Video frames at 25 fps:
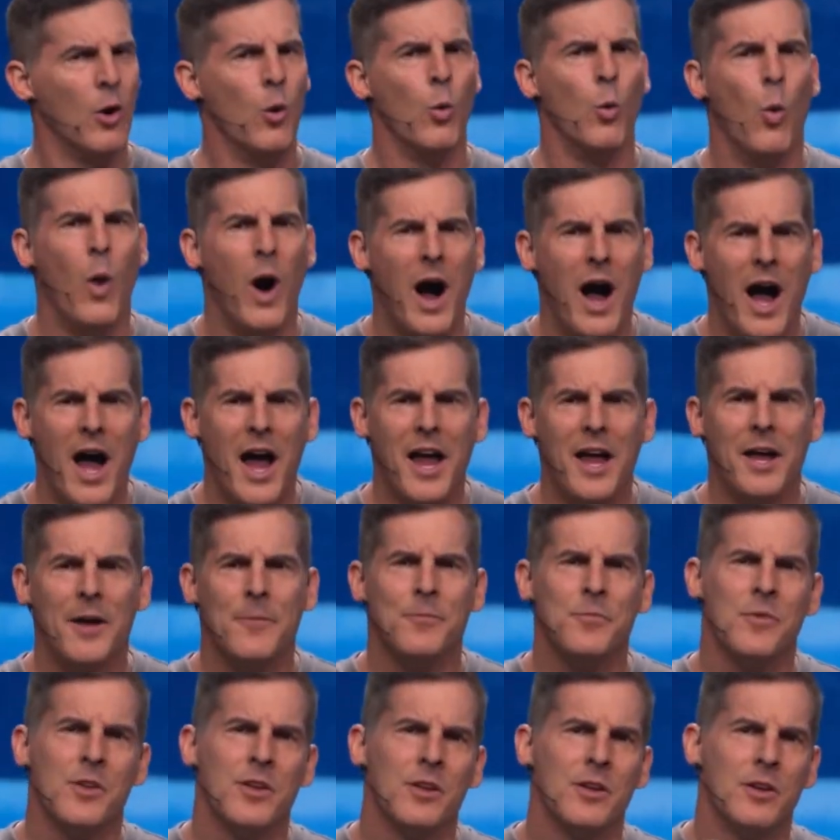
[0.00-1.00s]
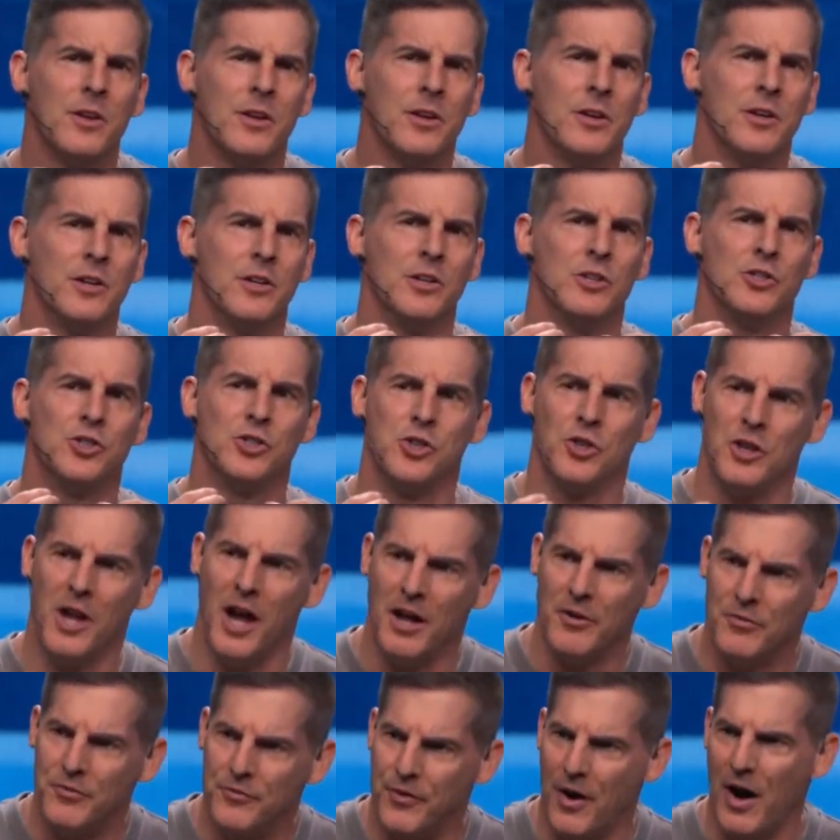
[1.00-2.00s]
Why should
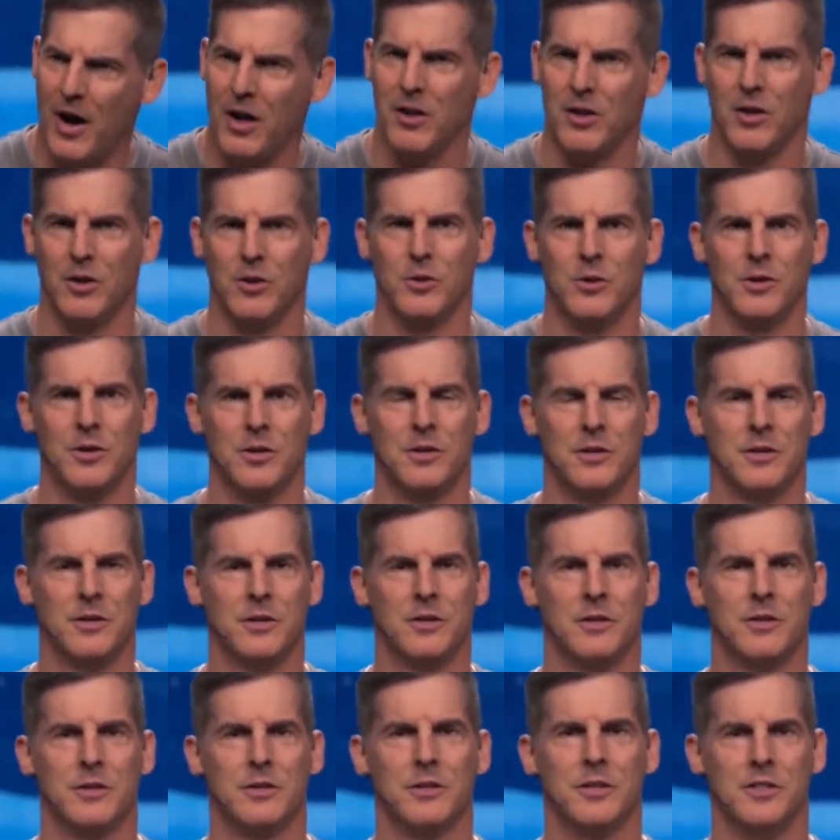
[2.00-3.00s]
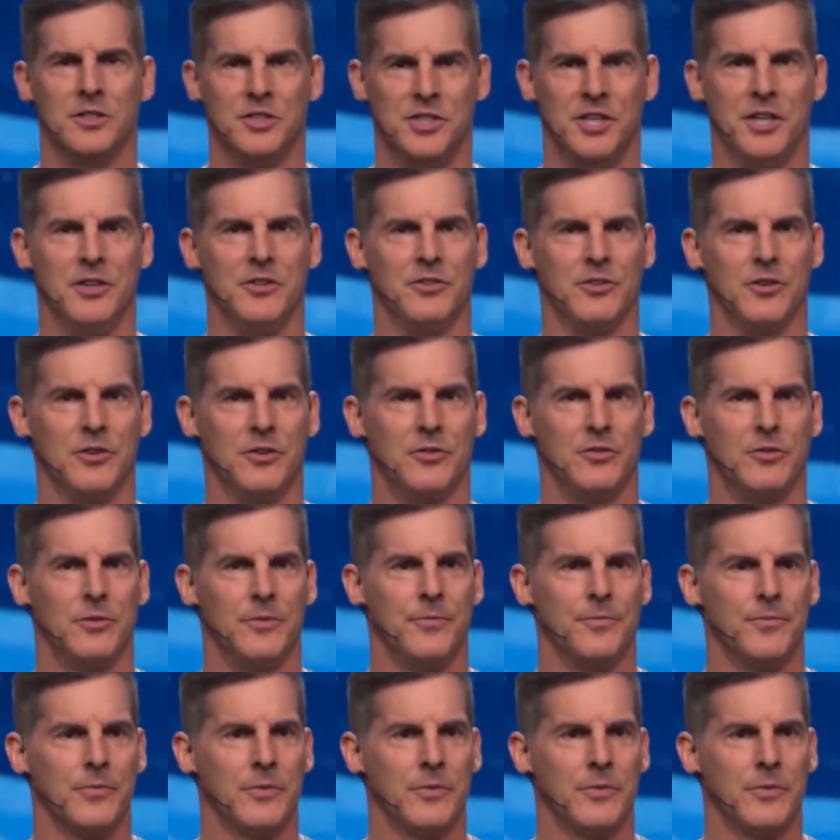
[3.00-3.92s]
I follow Jesus?